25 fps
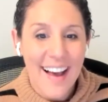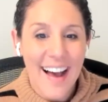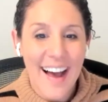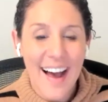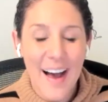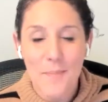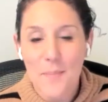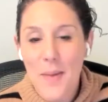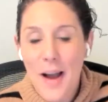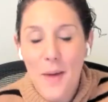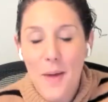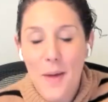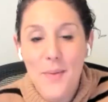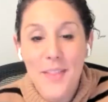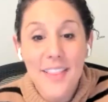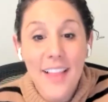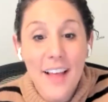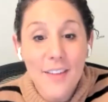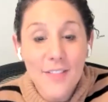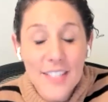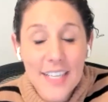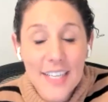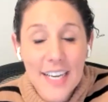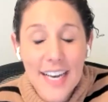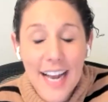Um, but I would
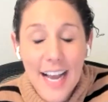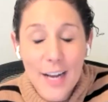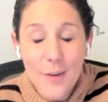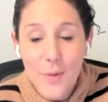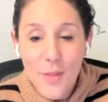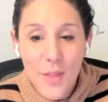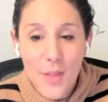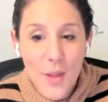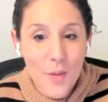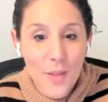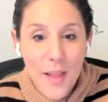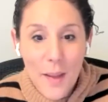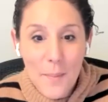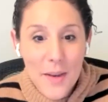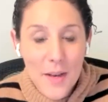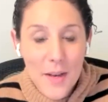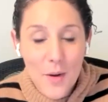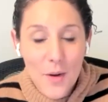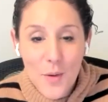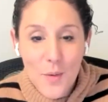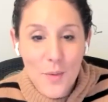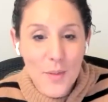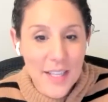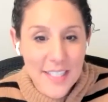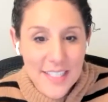love to connect with you. Let me know
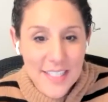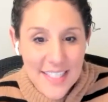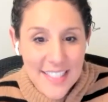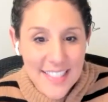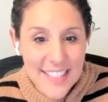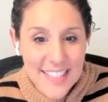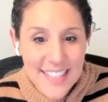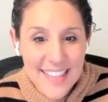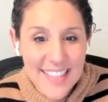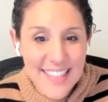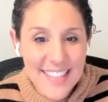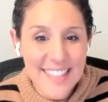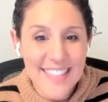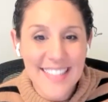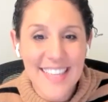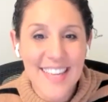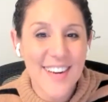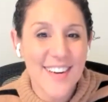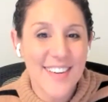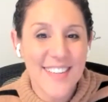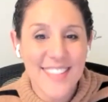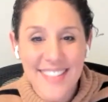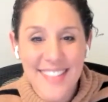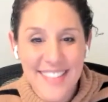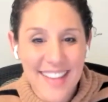you listened to this
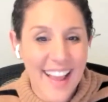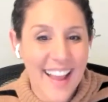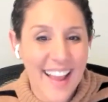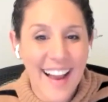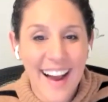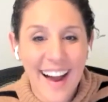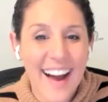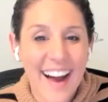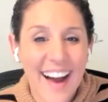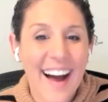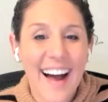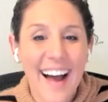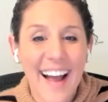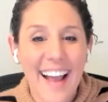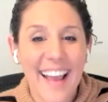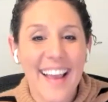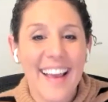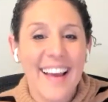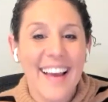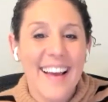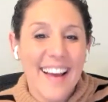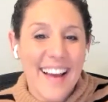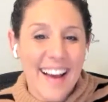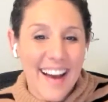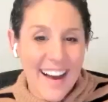here. Say
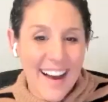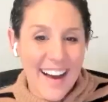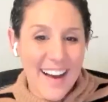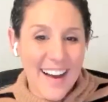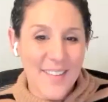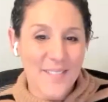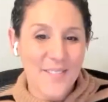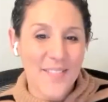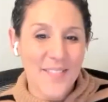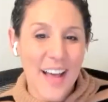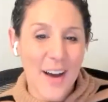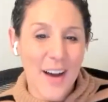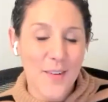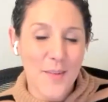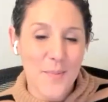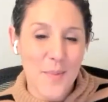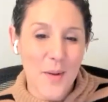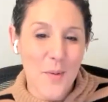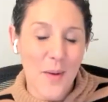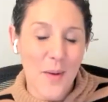hi. Um, that would be